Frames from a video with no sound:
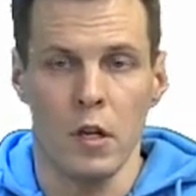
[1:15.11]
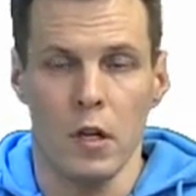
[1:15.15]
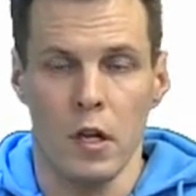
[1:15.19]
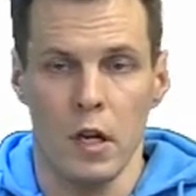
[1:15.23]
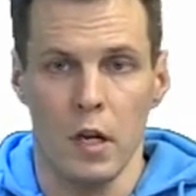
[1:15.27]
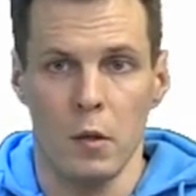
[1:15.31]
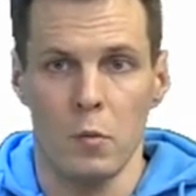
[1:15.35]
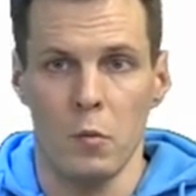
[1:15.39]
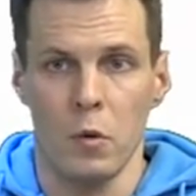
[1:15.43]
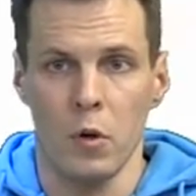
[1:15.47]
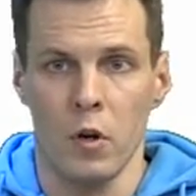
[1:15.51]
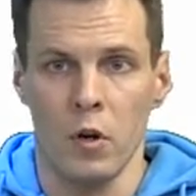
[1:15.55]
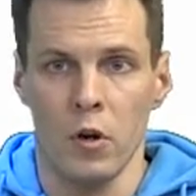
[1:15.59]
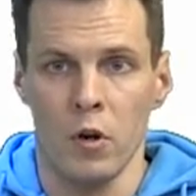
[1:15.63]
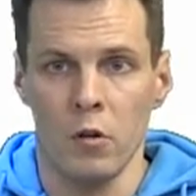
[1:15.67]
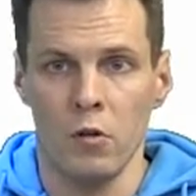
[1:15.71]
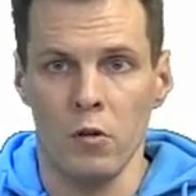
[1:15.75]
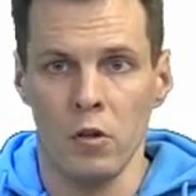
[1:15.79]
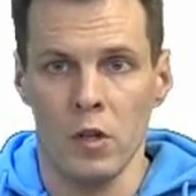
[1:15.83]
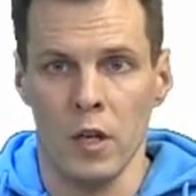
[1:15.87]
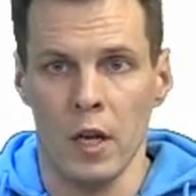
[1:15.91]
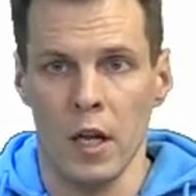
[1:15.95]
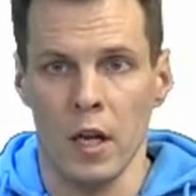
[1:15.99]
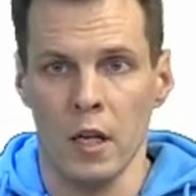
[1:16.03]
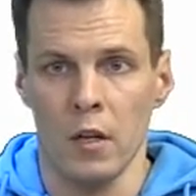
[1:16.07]
It will not
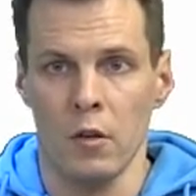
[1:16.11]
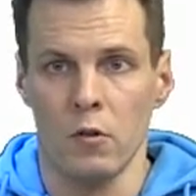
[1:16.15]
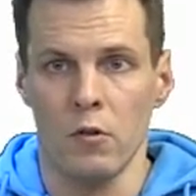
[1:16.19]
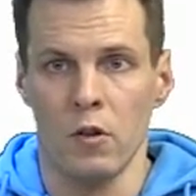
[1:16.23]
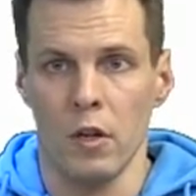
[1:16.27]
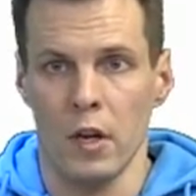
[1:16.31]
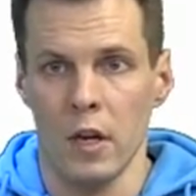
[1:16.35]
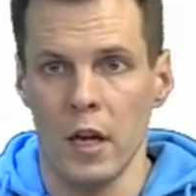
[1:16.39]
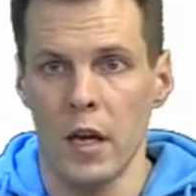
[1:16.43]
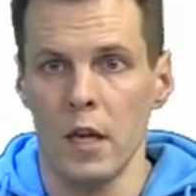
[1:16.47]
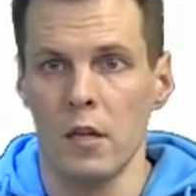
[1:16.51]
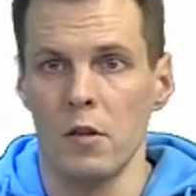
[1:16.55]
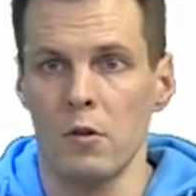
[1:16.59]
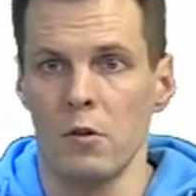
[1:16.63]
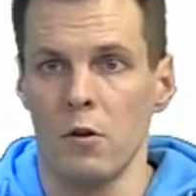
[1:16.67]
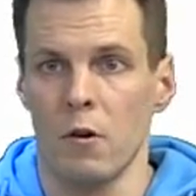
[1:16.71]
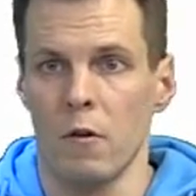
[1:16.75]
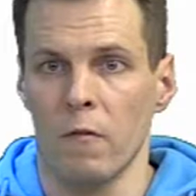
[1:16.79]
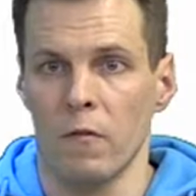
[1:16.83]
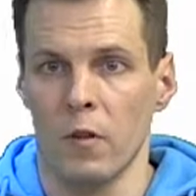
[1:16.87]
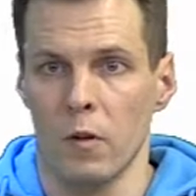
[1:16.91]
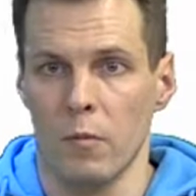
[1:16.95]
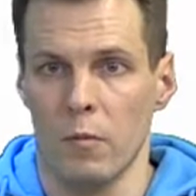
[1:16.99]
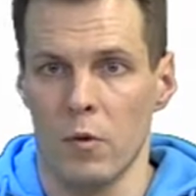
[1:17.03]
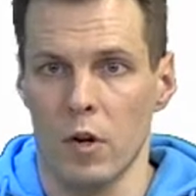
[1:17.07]
tell you the nature
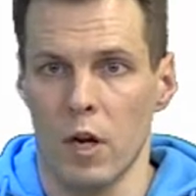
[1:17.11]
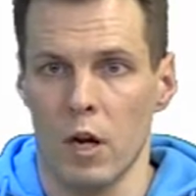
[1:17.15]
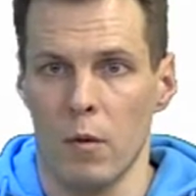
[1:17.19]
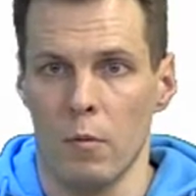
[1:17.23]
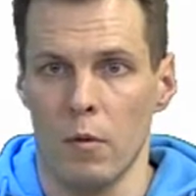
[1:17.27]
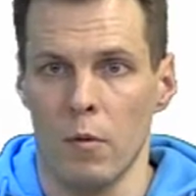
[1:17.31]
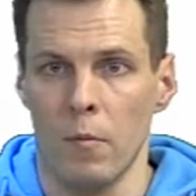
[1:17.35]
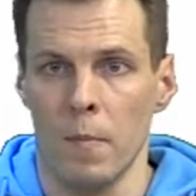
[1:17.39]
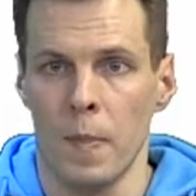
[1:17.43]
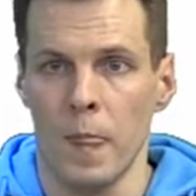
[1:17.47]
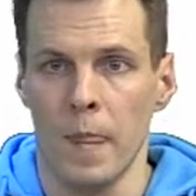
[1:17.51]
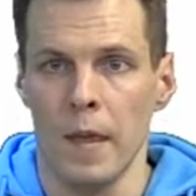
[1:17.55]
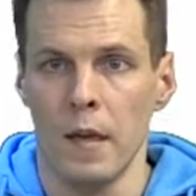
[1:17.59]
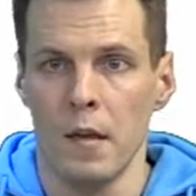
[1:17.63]
of the problem.